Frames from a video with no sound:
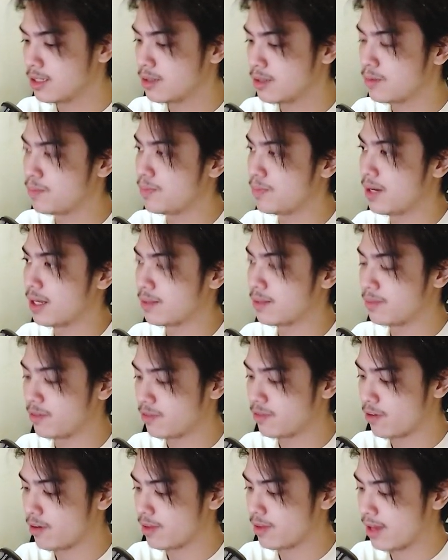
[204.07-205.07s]
But
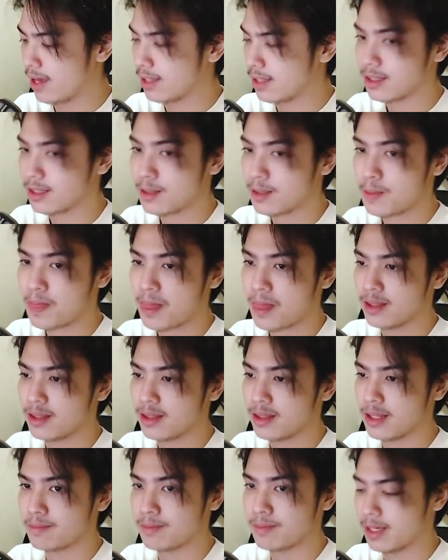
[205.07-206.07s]
before that,
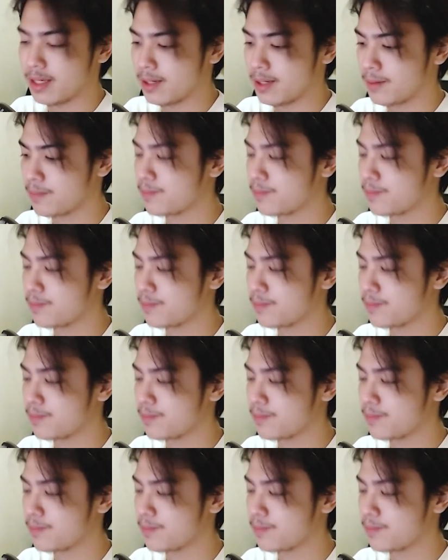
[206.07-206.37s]
let me